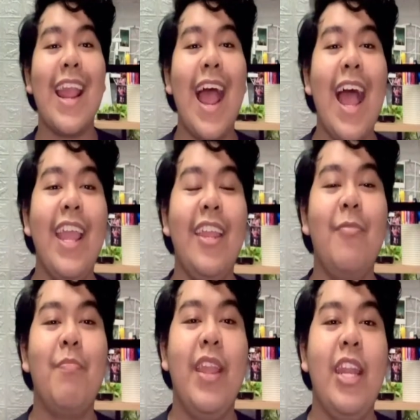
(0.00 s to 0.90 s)
Hi,
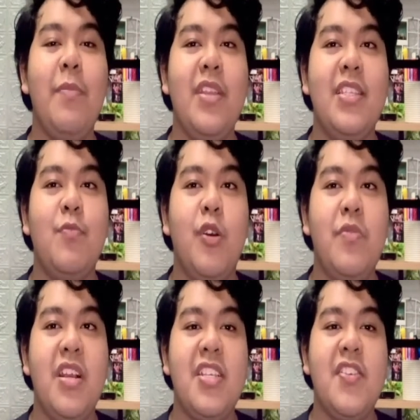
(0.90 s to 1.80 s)
my name is
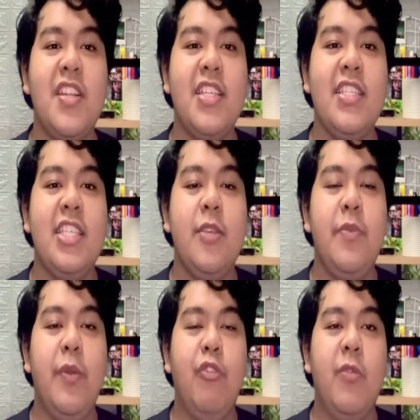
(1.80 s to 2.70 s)
Muhammad AZRUL
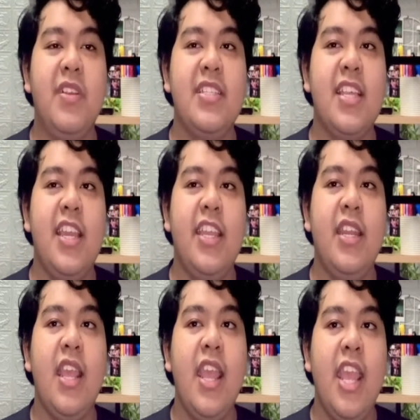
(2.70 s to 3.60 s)
bin Muhammad SAED
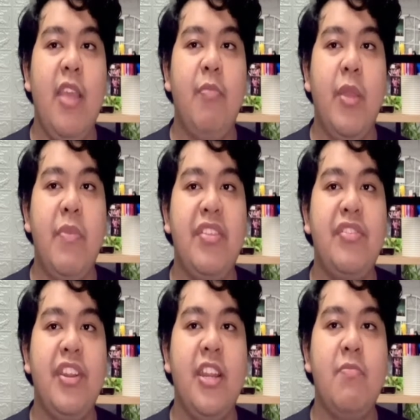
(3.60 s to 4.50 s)
and my
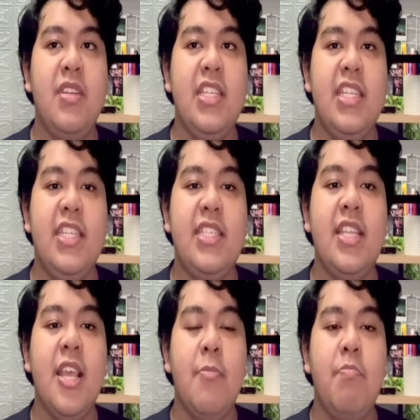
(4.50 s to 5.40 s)
metric number is
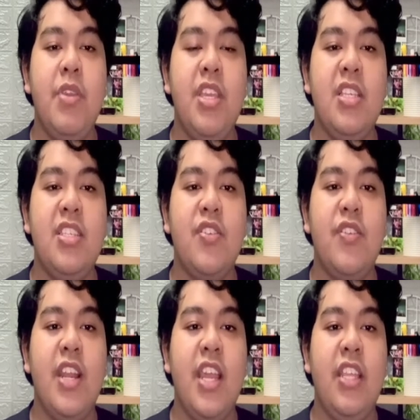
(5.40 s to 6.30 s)

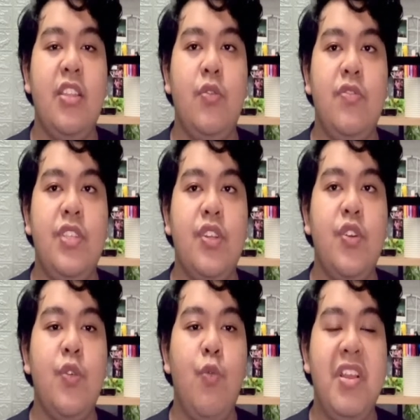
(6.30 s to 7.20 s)

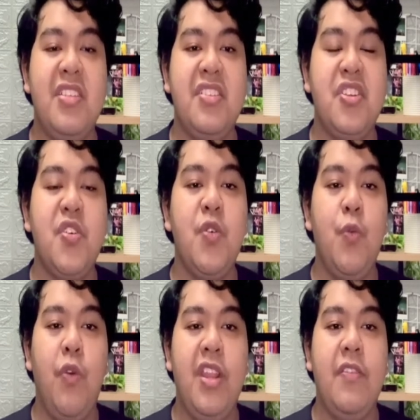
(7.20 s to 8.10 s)

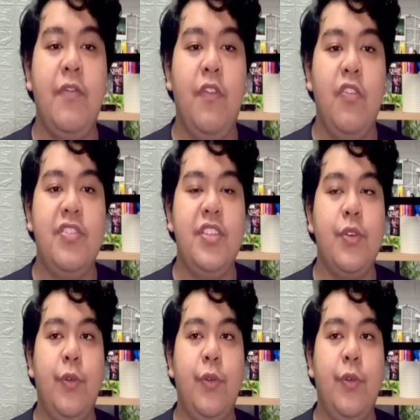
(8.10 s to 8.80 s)
B0920101040.